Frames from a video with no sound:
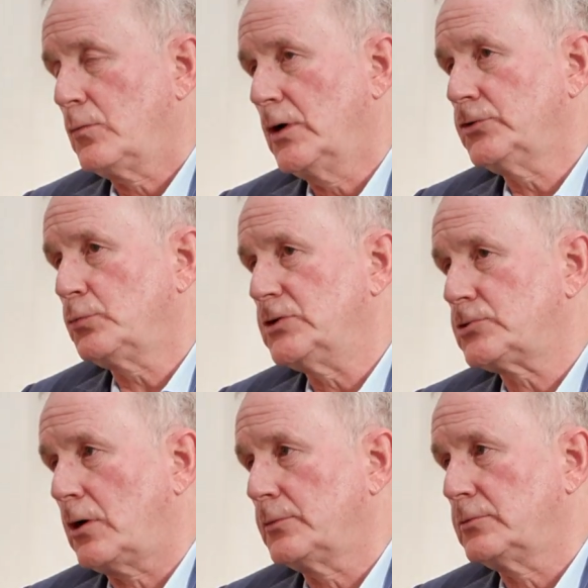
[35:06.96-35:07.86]
once we
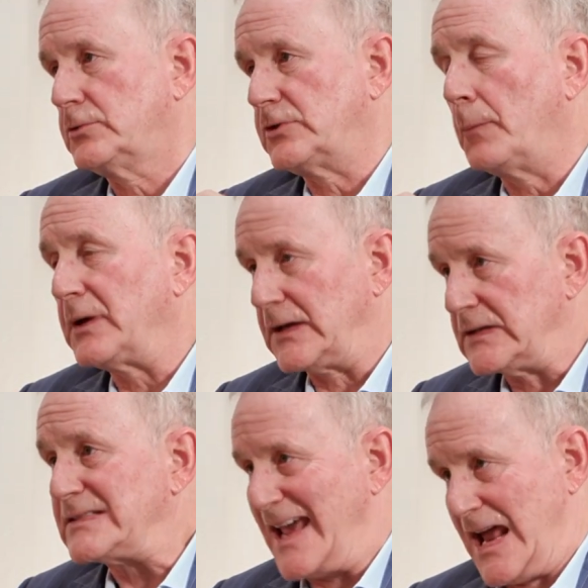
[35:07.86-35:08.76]
start dumbing
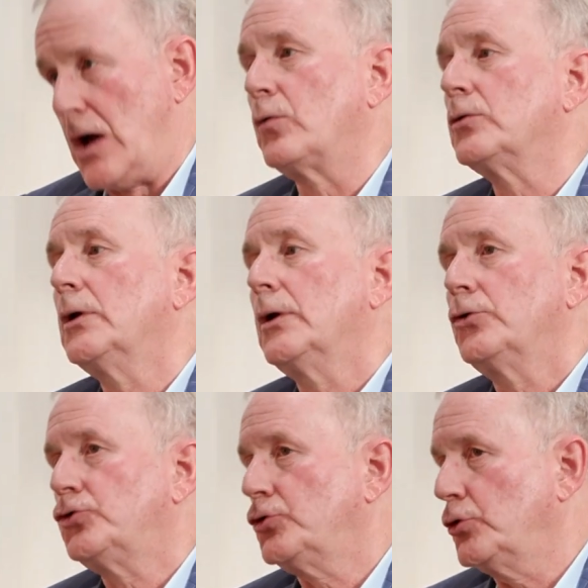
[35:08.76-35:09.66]
it down
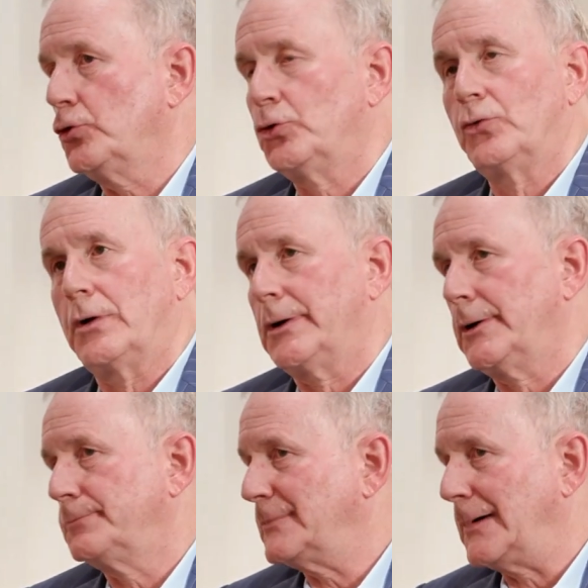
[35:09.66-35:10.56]
to
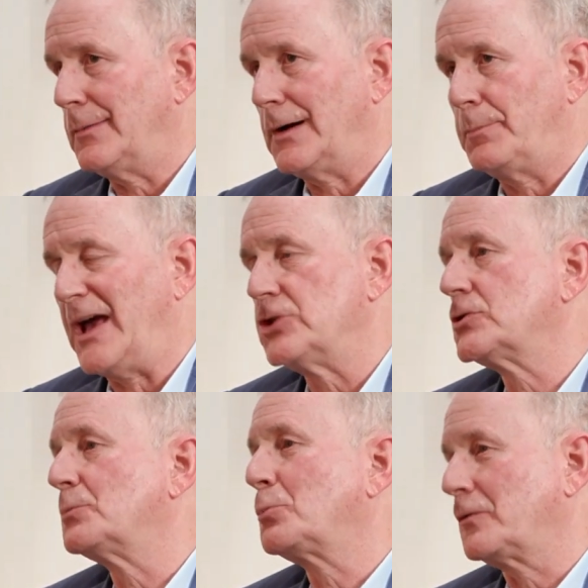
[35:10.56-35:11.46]
a
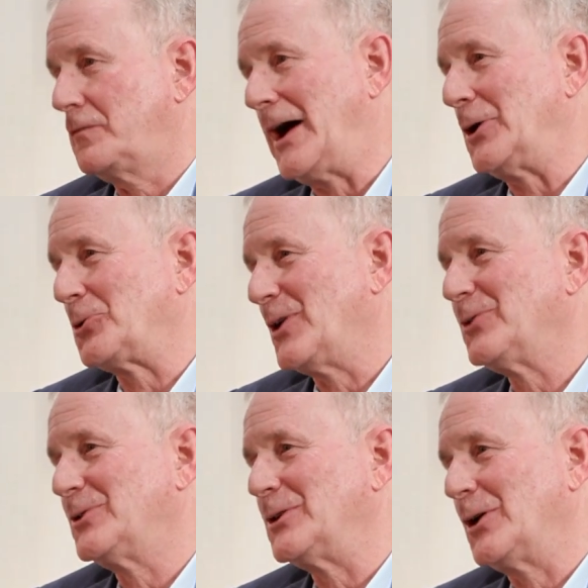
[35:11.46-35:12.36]
patient provider,
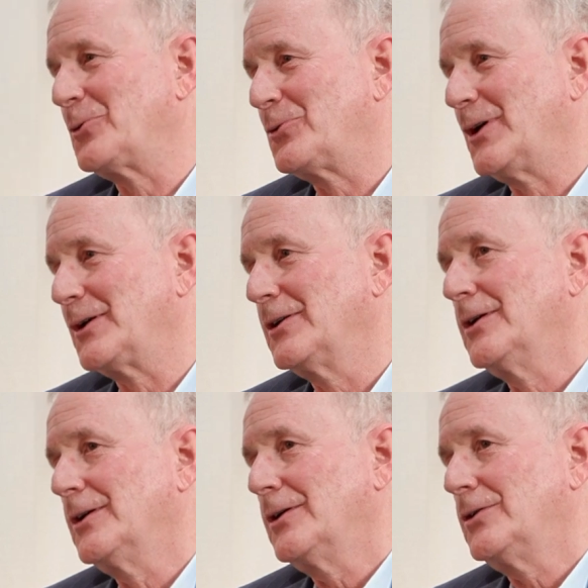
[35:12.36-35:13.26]
that's the other thing.
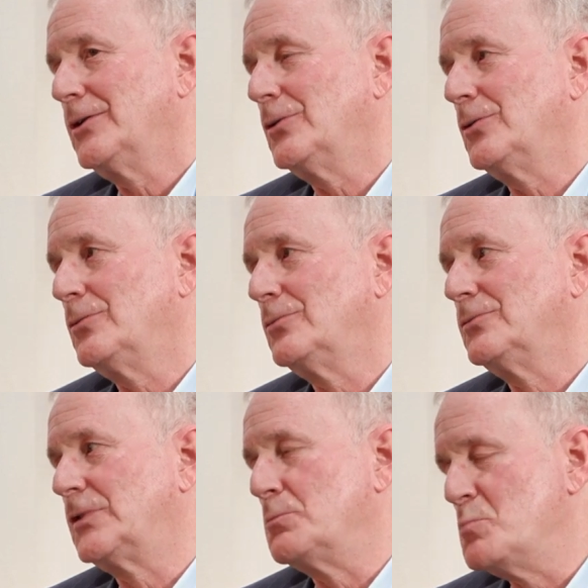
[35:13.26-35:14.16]
You
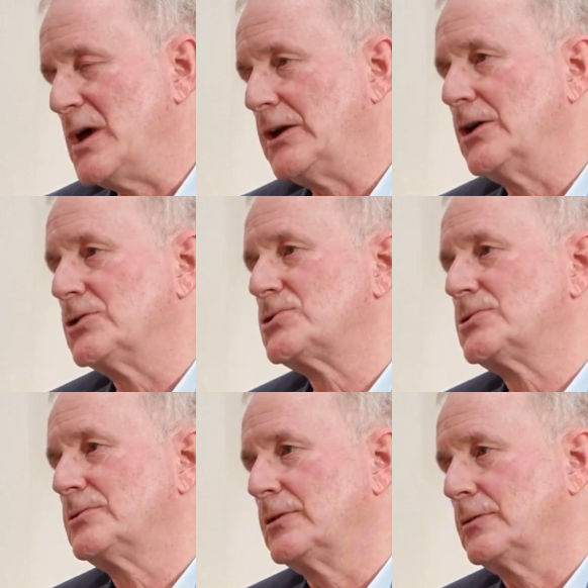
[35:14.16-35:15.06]

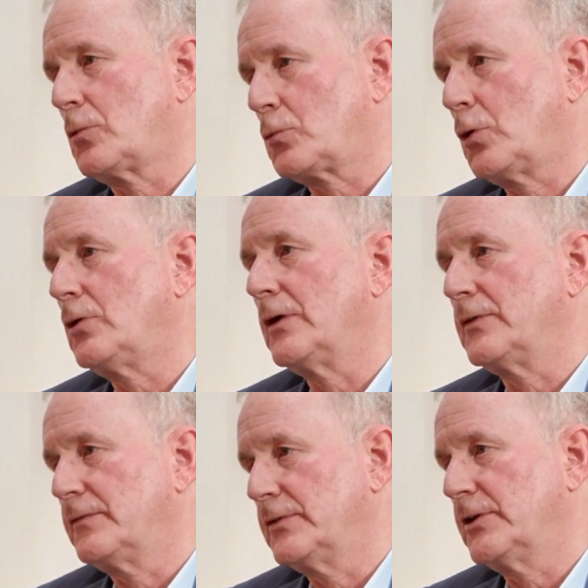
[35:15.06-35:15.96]
diminish the role
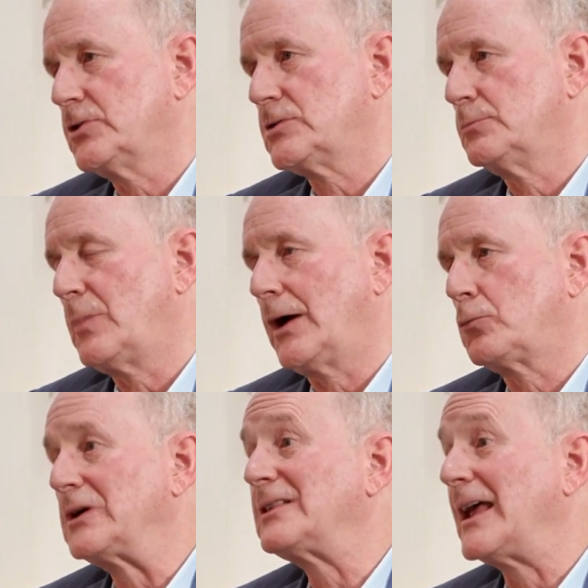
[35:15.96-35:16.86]
of the physician by
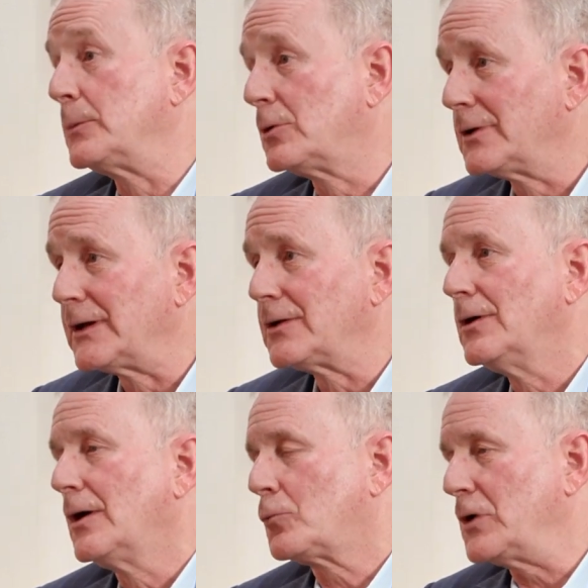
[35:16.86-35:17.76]

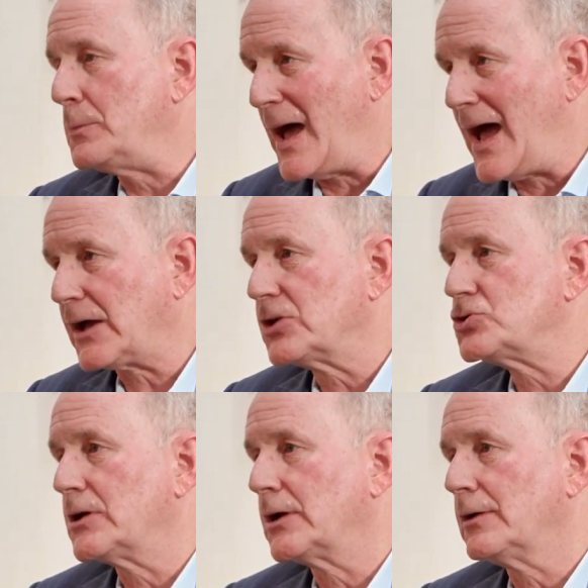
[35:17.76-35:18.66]
relabeling,
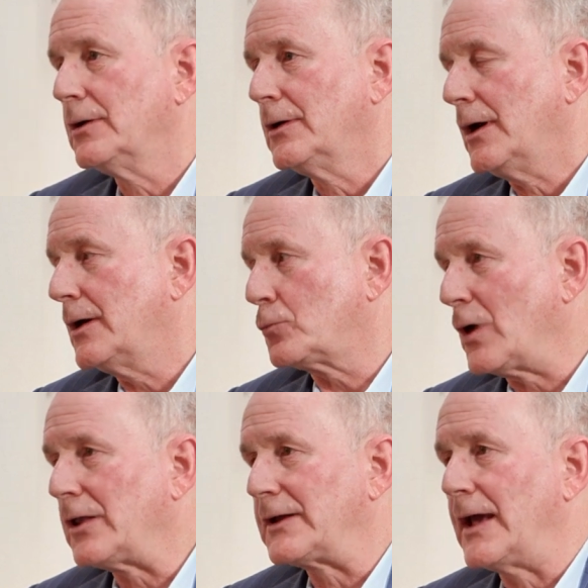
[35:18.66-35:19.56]
repackaging, and
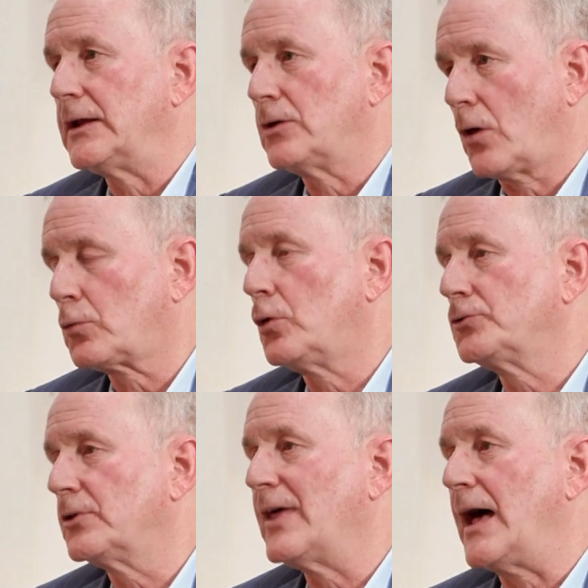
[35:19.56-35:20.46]
relegating our
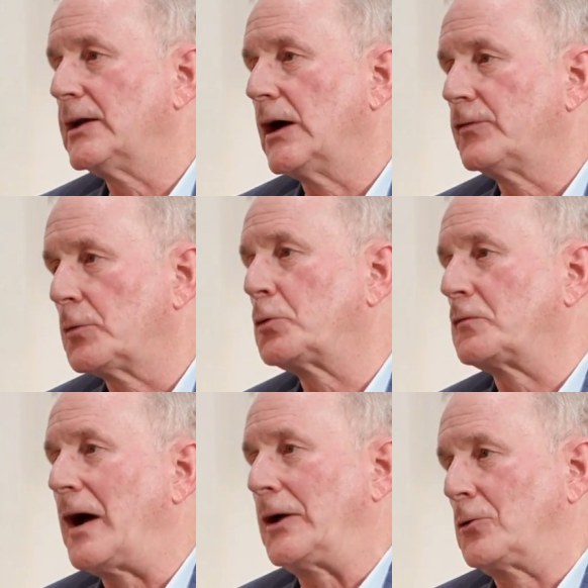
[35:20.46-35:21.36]
role to that of a
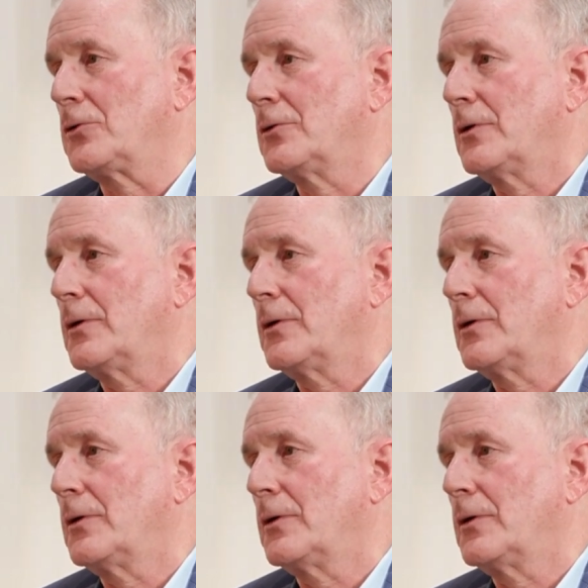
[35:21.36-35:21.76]
provider.